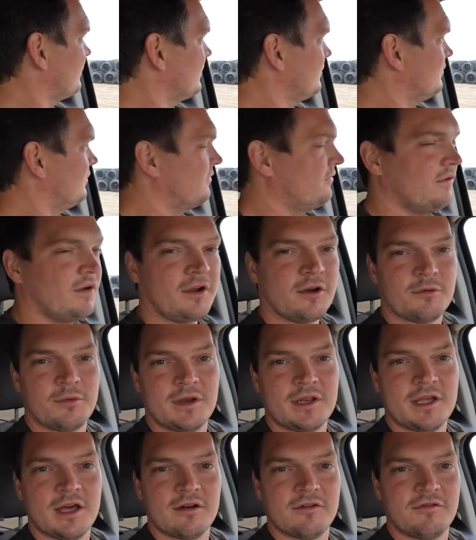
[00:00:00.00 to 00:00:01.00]
we figured
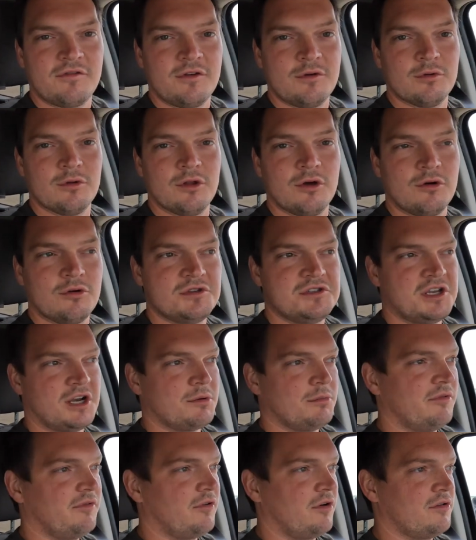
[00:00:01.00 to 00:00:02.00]
we'd get a few loads here
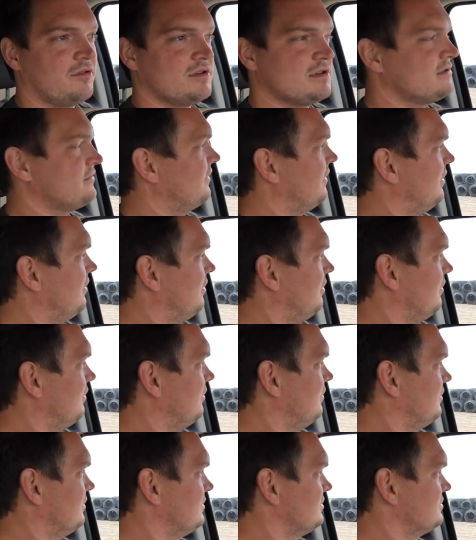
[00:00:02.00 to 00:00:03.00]
before this fall,
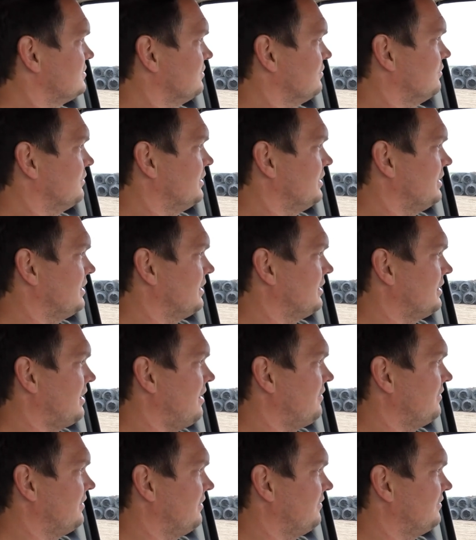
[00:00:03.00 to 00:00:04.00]
so we
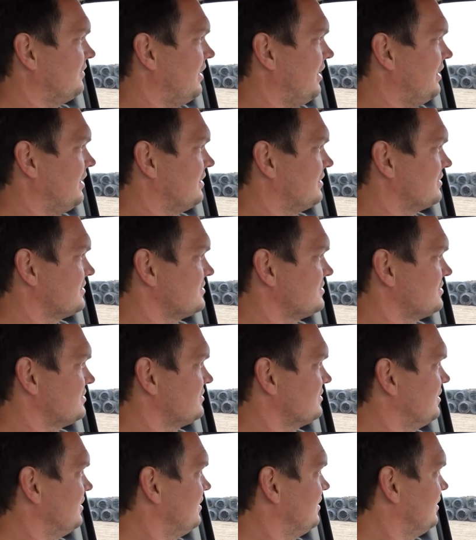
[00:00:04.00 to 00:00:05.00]
have enough tires
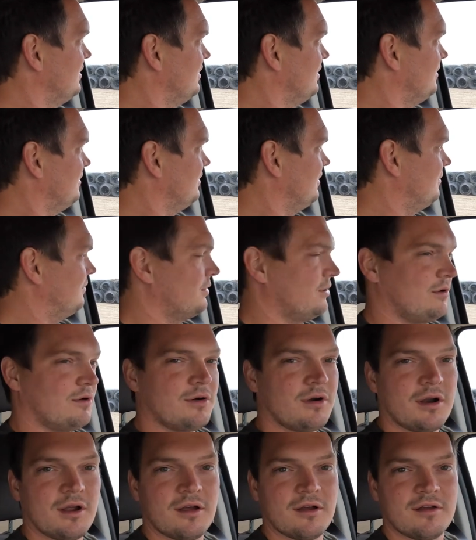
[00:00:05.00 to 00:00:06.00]
that
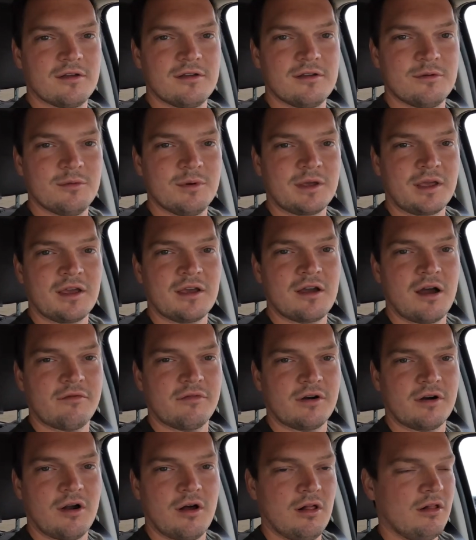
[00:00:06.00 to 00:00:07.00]
we can
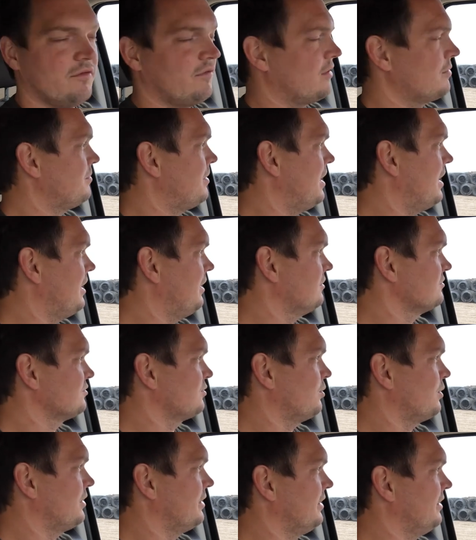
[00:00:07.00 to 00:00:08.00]
cover all of our piles. We
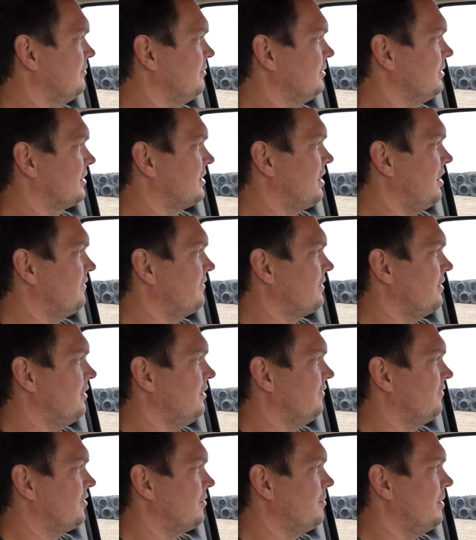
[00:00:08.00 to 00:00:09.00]
weren't able to cover all
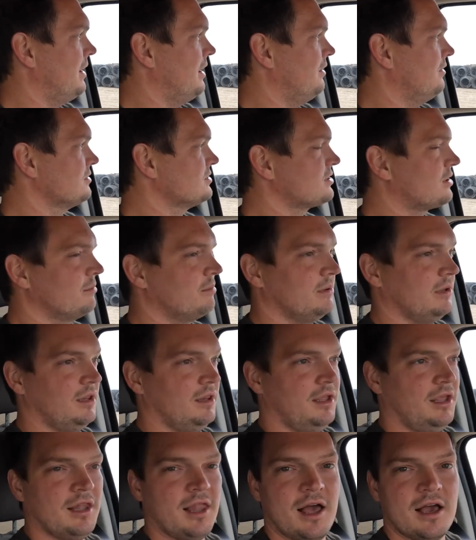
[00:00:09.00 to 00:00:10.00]
of our piles
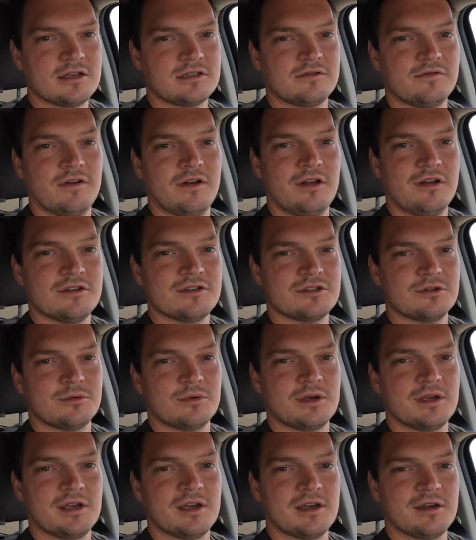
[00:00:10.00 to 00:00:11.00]
completely last fall, so
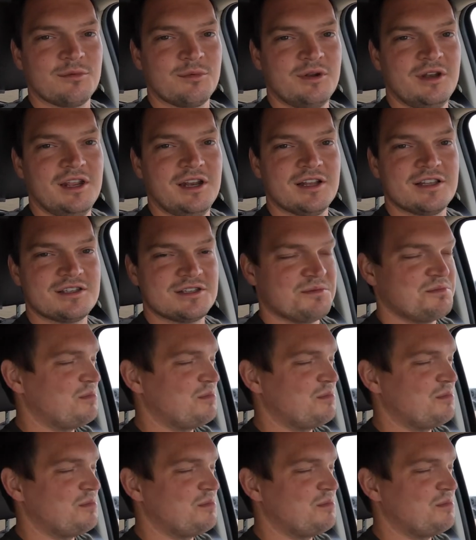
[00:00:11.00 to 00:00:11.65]
we needed some